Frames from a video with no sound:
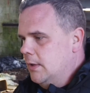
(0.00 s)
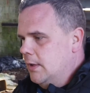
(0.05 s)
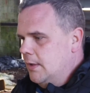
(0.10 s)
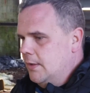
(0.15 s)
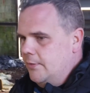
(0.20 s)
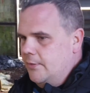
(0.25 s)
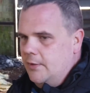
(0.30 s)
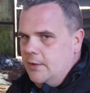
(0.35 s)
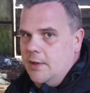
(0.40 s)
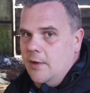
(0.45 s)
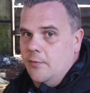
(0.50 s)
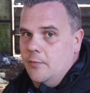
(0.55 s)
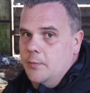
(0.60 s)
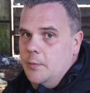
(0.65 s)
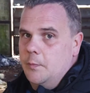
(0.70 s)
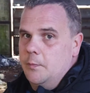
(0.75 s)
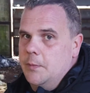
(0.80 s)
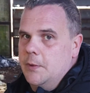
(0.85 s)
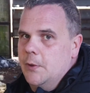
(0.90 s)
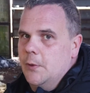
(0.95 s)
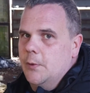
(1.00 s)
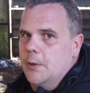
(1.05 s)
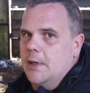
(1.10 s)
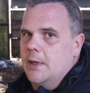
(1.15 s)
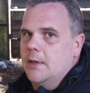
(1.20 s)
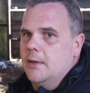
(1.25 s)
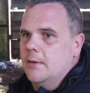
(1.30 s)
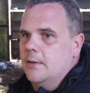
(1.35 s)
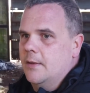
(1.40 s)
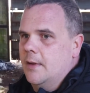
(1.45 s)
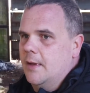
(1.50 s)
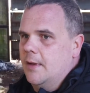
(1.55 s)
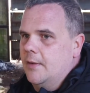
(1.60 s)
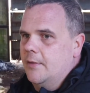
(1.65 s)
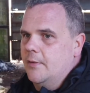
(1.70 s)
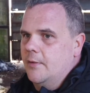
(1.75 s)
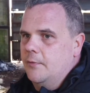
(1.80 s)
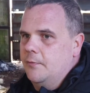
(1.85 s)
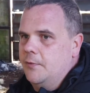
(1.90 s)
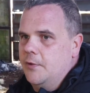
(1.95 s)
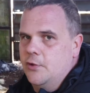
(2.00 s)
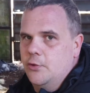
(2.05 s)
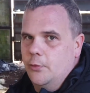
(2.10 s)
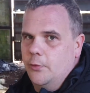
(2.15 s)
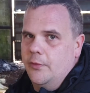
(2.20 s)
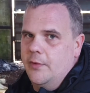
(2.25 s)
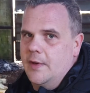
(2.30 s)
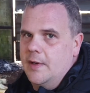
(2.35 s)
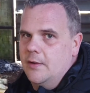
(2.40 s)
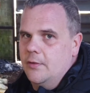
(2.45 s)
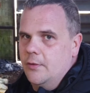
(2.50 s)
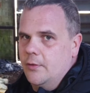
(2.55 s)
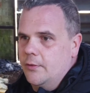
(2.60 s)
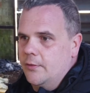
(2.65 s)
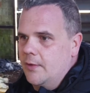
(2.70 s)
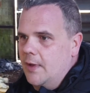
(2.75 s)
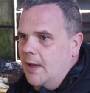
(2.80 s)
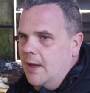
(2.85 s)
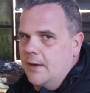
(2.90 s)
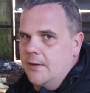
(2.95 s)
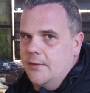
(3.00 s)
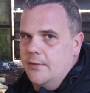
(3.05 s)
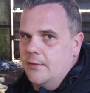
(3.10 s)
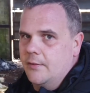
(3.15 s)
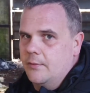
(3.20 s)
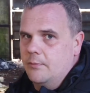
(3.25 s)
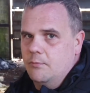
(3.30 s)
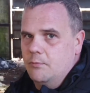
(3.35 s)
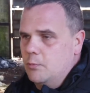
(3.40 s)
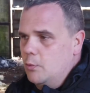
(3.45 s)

It's a government building, there's Official Secrets Acts,